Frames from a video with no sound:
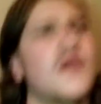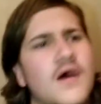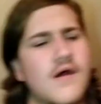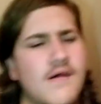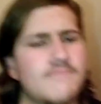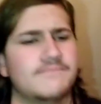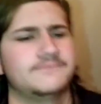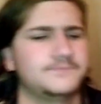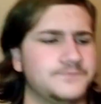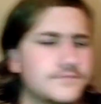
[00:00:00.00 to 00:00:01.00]
the
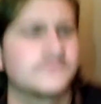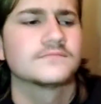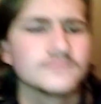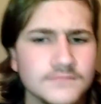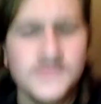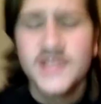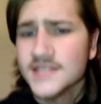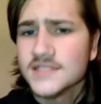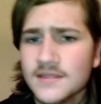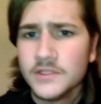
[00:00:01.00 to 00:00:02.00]

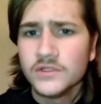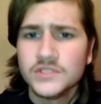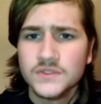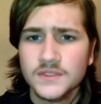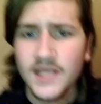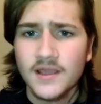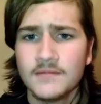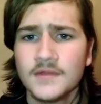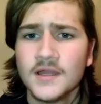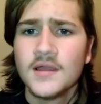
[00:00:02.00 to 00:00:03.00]
next time I go to do a game,